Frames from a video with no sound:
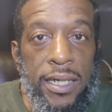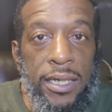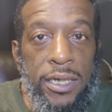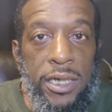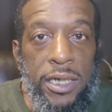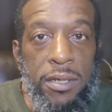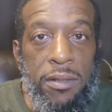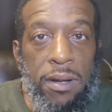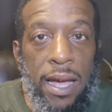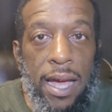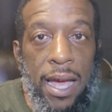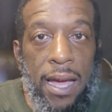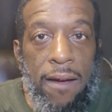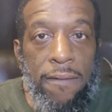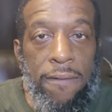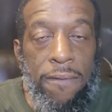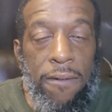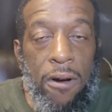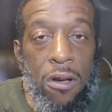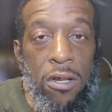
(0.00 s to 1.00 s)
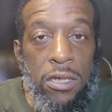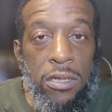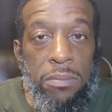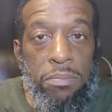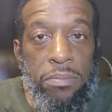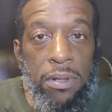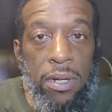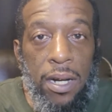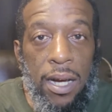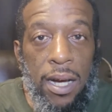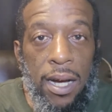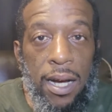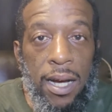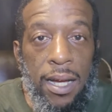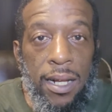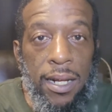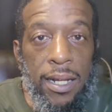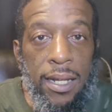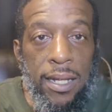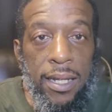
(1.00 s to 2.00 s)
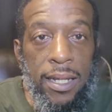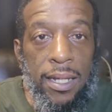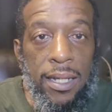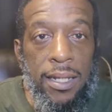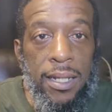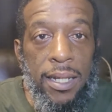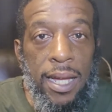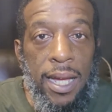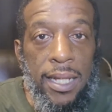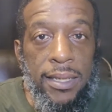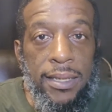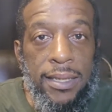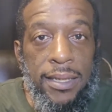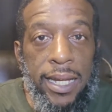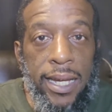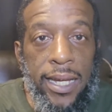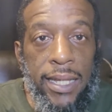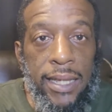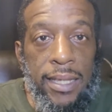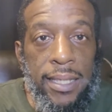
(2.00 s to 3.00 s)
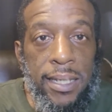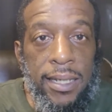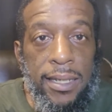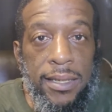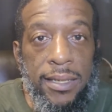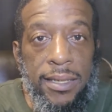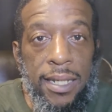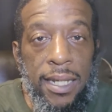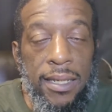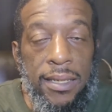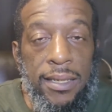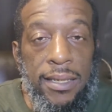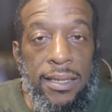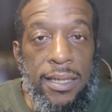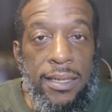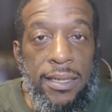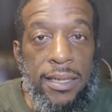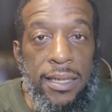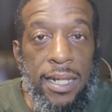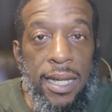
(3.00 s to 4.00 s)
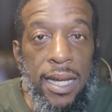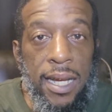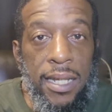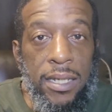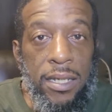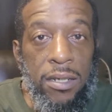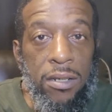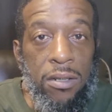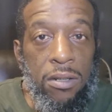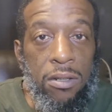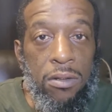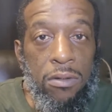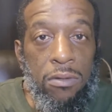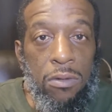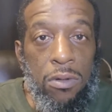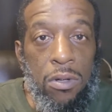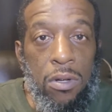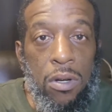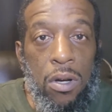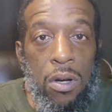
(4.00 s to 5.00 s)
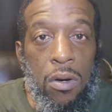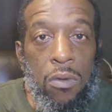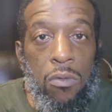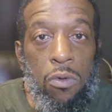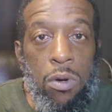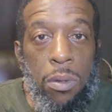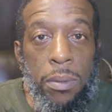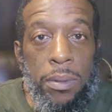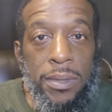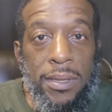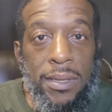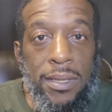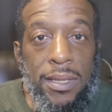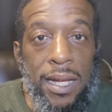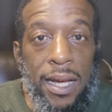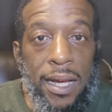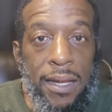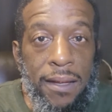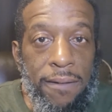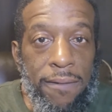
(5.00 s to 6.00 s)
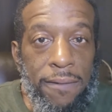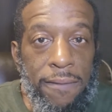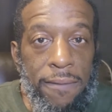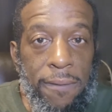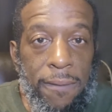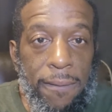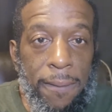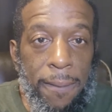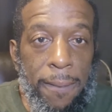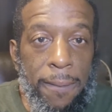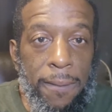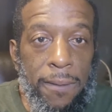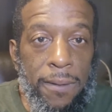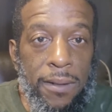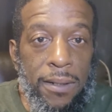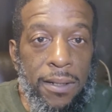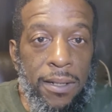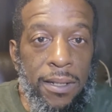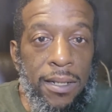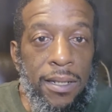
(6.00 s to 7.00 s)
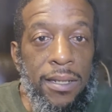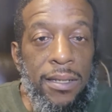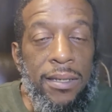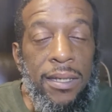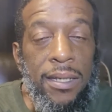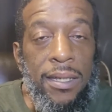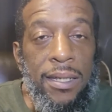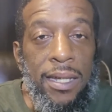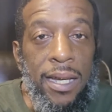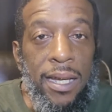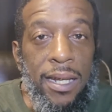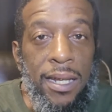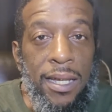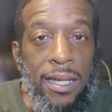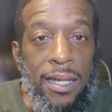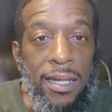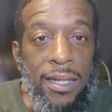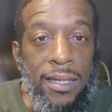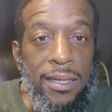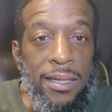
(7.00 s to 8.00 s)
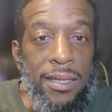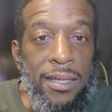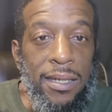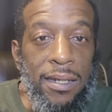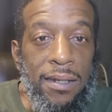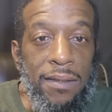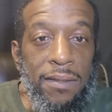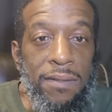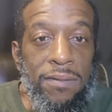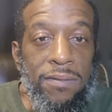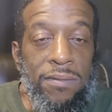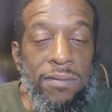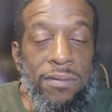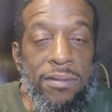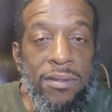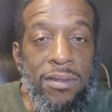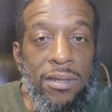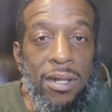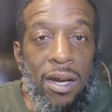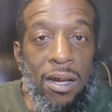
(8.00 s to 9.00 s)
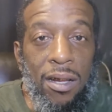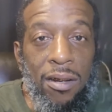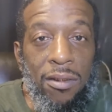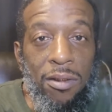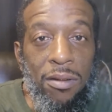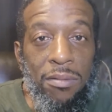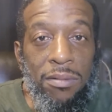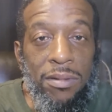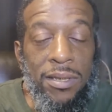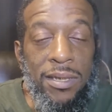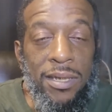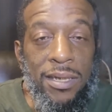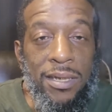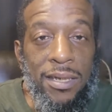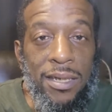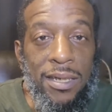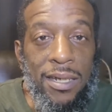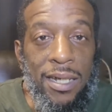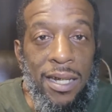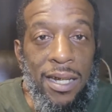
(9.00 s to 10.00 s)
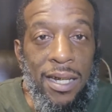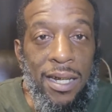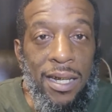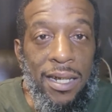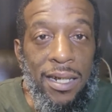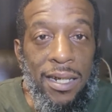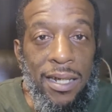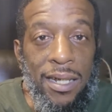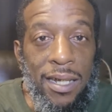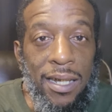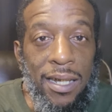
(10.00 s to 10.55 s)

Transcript: she would have false pride and take this 69 year old woman's life. The lady lived all the way up to 69,